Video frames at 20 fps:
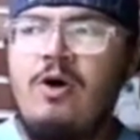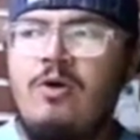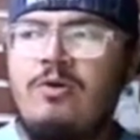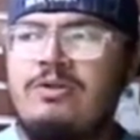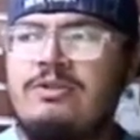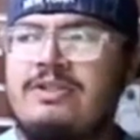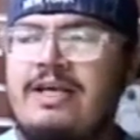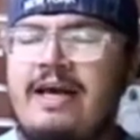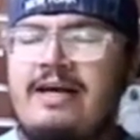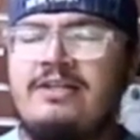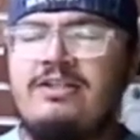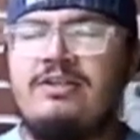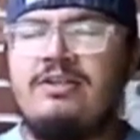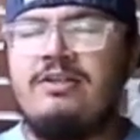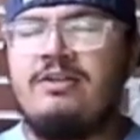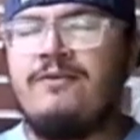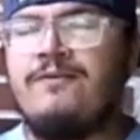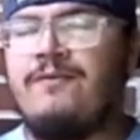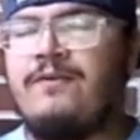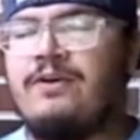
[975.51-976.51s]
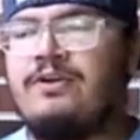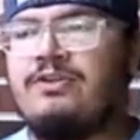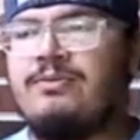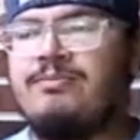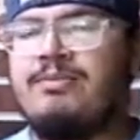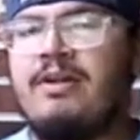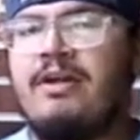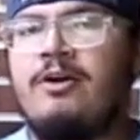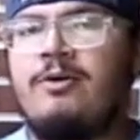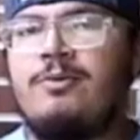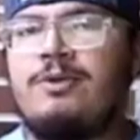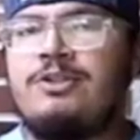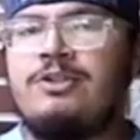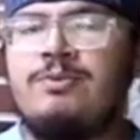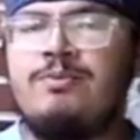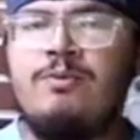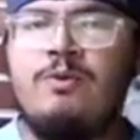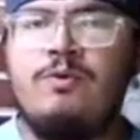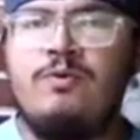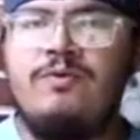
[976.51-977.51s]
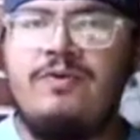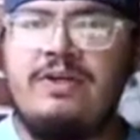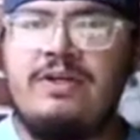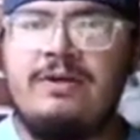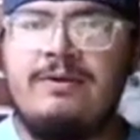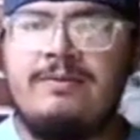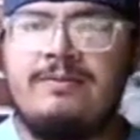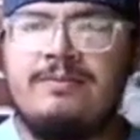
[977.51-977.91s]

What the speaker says: was actually in the first Blair Witch movie.